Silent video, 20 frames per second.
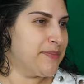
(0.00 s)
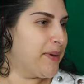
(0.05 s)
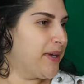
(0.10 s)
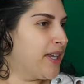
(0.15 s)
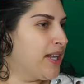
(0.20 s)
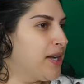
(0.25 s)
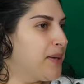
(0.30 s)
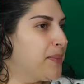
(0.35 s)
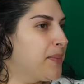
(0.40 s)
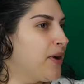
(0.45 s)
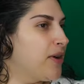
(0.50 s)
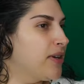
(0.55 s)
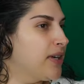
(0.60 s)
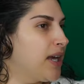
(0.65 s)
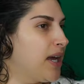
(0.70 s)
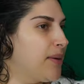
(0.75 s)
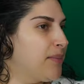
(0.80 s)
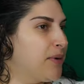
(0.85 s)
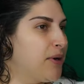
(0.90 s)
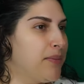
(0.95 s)
picking up on
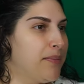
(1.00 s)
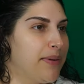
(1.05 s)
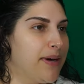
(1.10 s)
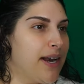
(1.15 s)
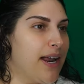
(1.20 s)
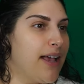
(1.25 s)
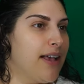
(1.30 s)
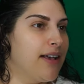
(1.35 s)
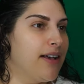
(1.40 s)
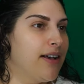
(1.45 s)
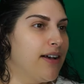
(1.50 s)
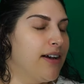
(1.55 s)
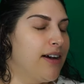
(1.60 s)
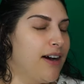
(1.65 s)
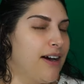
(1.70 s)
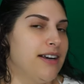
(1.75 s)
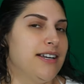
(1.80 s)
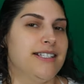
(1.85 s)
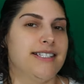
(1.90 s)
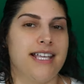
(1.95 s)
camera, but I
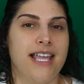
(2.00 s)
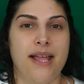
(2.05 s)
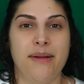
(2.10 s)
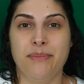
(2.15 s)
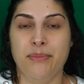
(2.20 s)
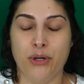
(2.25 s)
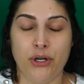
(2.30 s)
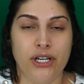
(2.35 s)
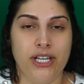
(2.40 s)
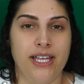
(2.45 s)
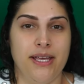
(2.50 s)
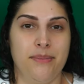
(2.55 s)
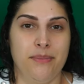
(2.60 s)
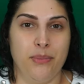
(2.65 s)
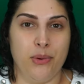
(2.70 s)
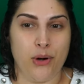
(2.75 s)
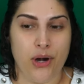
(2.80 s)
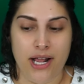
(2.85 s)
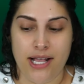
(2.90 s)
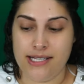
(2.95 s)
gotta say I'm pretty
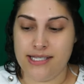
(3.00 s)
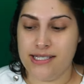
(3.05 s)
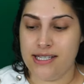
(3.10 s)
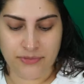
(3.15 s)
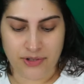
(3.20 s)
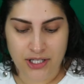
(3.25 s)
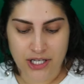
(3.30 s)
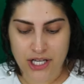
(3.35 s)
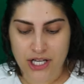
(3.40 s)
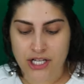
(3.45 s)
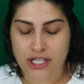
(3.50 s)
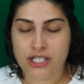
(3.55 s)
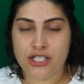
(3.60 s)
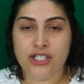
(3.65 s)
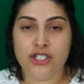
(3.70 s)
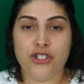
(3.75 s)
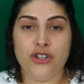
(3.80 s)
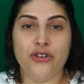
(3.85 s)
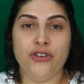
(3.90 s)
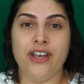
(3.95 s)
impressed.
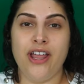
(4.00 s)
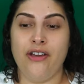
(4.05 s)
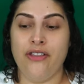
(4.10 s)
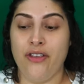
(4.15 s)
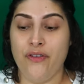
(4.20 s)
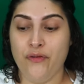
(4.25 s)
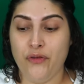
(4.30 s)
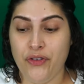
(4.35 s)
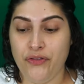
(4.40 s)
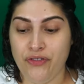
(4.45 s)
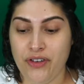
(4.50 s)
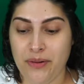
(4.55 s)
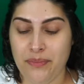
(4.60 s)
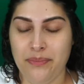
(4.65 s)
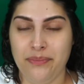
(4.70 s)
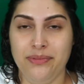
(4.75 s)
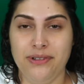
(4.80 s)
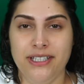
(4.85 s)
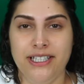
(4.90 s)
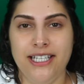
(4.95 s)
So now that we've
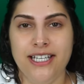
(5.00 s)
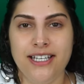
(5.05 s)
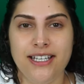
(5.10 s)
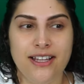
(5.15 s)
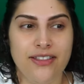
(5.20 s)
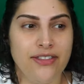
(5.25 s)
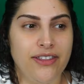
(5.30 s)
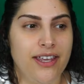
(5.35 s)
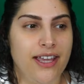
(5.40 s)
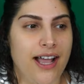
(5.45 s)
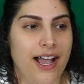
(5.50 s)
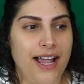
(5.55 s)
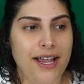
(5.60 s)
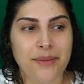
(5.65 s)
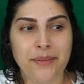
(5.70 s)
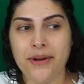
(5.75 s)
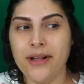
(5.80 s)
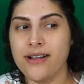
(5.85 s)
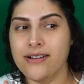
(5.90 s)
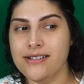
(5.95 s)
completed the
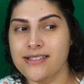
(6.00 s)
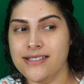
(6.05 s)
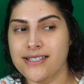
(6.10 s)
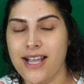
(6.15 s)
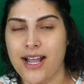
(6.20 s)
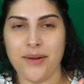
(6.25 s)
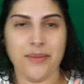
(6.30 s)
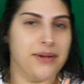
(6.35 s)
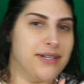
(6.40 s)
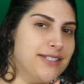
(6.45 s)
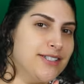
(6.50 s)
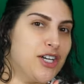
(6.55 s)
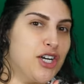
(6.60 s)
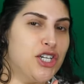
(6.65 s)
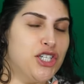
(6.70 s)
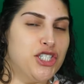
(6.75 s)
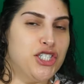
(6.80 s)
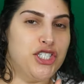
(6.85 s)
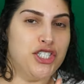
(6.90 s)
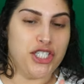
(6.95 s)
eyebrows
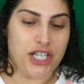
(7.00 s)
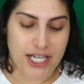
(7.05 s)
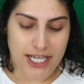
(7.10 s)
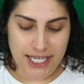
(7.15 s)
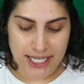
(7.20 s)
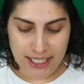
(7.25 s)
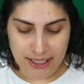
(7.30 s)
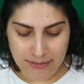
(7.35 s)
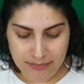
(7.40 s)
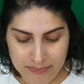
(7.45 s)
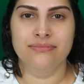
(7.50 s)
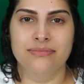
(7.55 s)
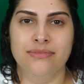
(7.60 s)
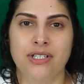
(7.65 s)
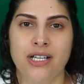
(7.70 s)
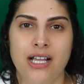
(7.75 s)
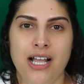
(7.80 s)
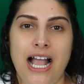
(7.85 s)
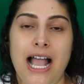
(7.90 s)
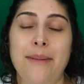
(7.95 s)
are done.
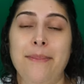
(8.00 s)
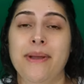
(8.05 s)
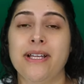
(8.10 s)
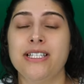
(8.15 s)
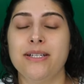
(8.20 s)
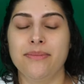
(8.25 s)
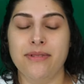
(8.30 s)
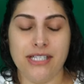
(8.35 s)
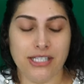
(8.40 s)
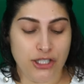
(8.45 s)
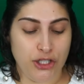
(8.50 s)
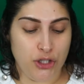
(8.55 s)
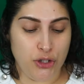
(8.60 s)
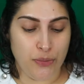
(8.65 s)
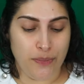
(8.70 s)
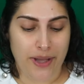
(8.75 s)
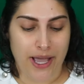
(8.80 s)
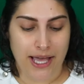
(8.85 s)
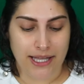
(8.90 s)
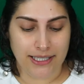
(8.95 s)
I picked up these two
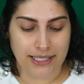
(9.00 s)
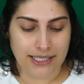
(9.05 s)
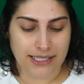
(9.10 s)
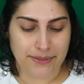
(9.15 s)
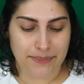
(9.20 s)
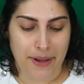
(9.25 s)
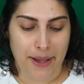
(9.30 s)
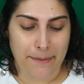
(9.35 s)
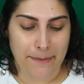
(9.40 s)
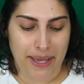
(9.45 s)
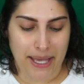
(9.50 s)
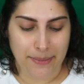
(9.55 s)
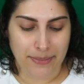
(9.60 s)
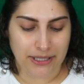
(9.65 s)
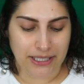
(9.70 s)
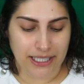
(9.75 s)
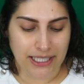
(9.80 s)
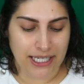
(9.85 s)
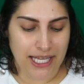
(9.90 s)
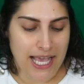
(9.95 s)
palettes by
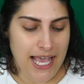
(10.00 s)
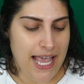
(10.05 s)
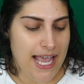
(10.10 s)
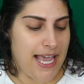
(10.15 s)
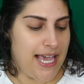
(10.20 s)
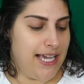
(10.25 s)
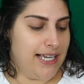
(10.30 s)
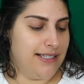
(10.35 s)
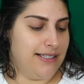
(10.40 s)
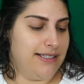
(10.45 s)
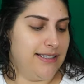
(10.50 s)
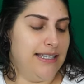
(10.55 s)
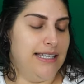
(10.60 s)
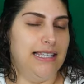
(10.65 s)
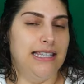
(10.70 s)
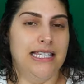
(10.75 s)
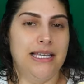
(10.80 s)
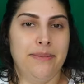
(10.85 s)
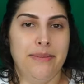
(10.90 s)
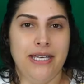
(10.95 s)
Maybelline. It's the
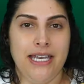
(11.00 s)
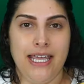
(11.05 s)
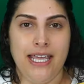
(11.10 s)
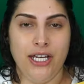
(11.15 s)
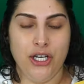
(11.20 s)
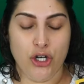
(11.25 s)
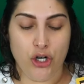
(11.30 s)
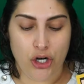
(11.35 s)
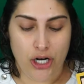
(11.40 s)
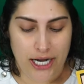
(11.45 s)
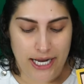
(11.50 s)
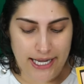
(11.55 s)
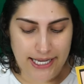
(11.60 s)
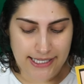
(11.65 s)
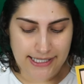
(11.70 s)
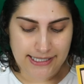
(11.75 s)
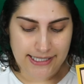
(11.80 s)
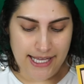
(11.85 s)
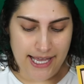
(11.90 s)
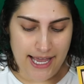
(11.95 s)
Lemonade
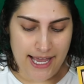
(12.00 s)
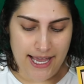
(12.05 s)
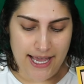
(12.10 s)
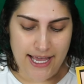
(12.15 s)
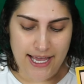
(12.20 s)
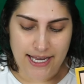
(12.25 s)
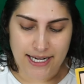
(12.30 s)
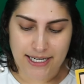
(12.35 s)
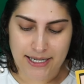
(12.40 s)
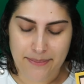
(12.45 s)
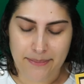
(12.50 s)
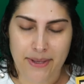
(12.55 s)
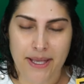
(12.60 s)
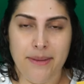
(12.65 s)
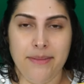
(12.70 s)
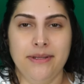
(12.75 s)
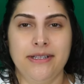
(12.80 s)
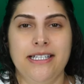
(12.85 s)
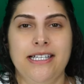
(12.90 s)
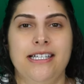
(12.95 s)
Craze and
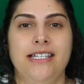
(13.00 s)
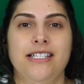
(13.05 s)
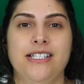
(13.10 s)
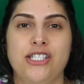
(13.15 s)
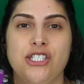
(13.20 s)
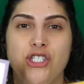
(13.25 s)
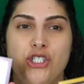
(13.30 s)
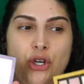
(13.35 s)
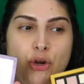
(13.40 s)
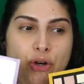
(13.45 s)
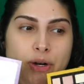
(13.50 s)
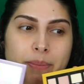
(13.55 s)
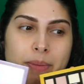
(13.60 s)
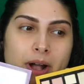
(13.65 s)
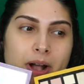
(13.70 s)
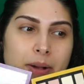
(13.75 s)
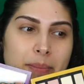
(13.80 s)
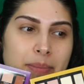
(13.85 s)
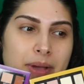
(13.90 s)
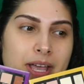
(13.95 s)
Maybelline Soda
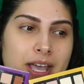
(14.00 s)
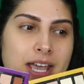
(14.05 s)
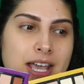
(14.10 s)
Pop.